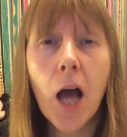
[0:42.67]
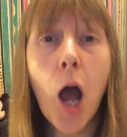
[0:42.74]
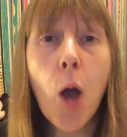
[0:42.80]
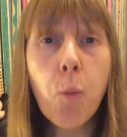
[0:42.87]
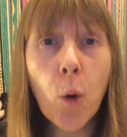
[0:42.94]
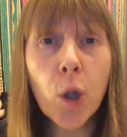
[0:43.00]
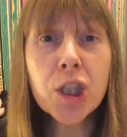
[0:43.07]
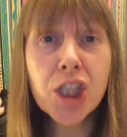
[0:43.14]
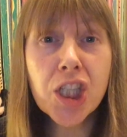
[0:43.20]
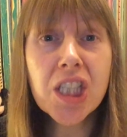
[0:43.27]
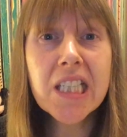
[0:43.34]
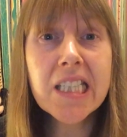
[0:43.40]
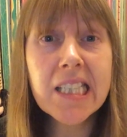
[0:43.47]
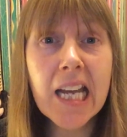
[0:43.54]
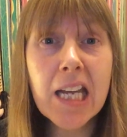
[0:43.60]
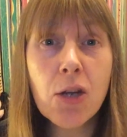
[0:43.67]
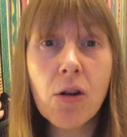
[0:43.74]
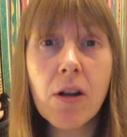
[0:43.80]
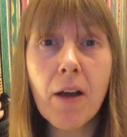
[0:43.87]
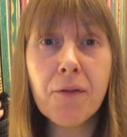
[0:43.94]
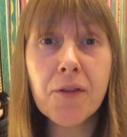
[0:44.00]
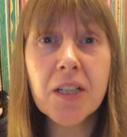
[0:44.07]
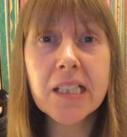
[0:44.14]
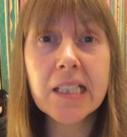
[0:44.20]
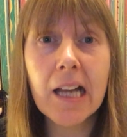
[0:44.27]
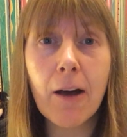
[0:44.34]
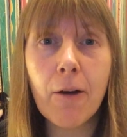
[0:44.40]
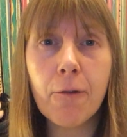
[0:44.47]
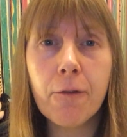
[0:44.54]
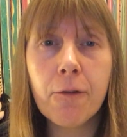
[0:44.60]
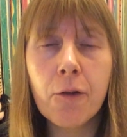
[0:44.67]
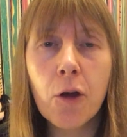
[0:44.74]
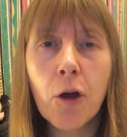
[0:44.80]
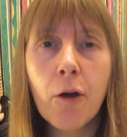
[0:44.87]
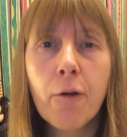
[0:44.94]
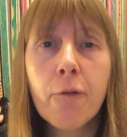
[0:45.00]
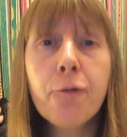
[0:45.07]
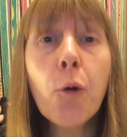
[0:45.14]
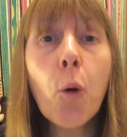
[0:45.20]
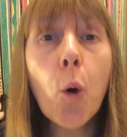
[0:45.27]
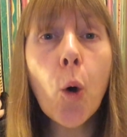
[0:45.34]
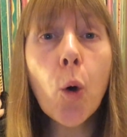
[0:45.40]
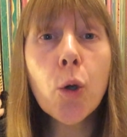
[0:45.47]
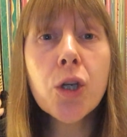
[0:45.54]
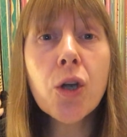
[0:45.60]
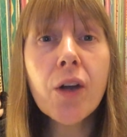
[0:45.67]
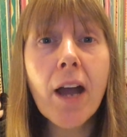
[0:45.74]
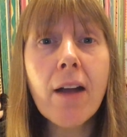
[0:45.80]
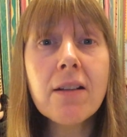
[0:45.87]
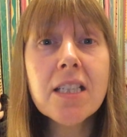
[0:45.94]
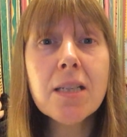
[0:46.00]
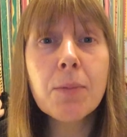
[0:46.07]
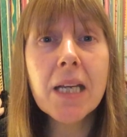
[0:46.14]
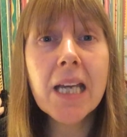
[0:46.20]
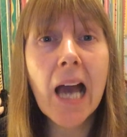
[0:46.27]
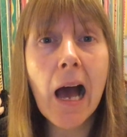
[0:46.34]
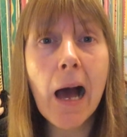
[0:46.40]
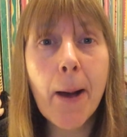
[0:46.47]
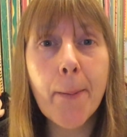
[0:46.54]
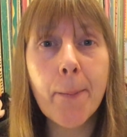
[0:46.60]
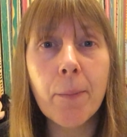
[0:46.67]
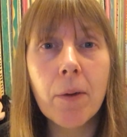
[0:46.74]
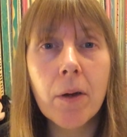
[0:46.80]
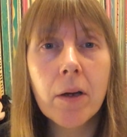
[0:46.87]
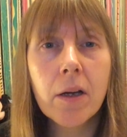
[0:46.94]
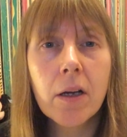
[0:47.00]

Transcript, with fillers: I want you to say you love yourself for all you're going to become.